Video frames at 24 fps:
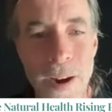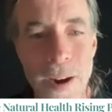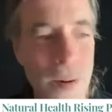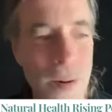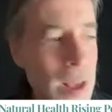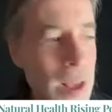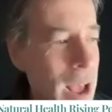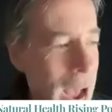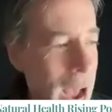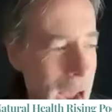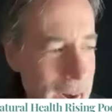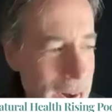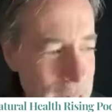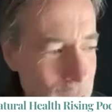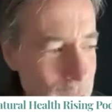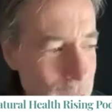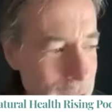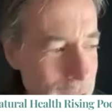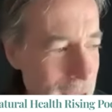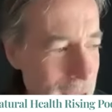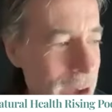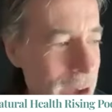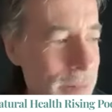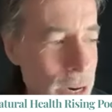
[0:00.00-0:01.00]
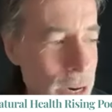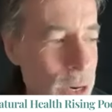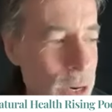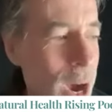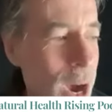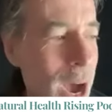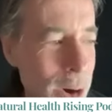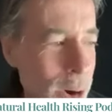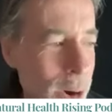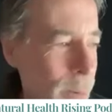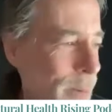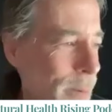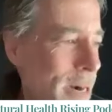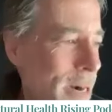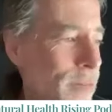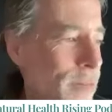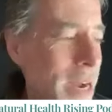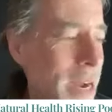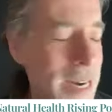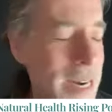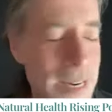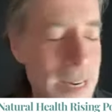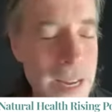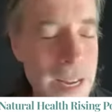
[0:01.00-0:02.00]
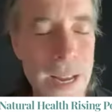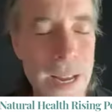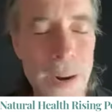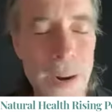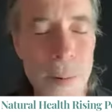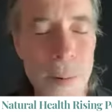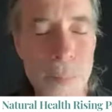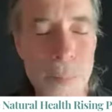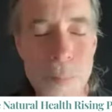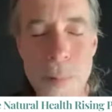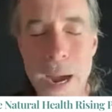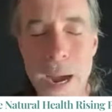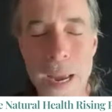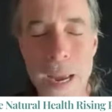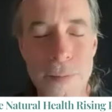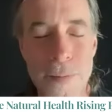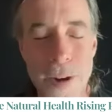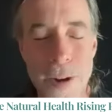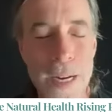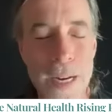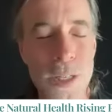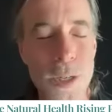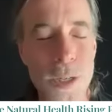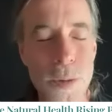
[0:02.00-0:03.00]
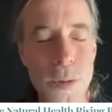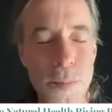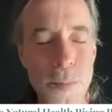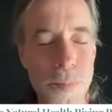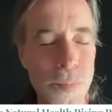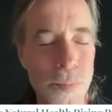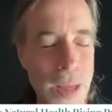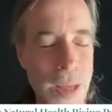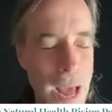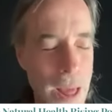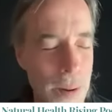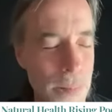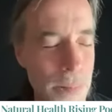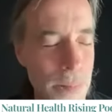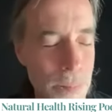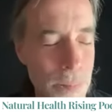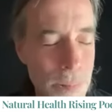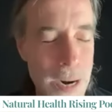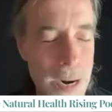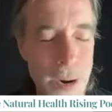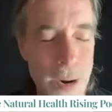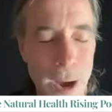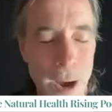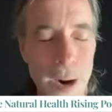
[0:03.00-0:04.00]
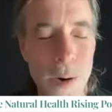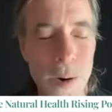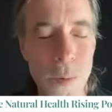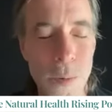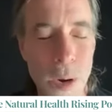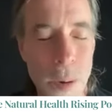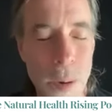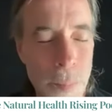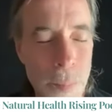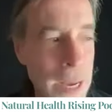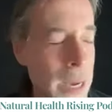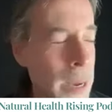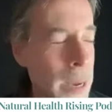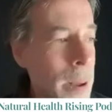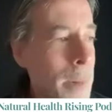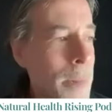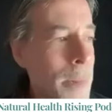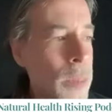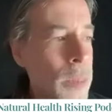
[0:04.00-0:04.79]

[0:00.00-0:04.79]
I don't have a daughter, but if I did, my advice to my daughter would be,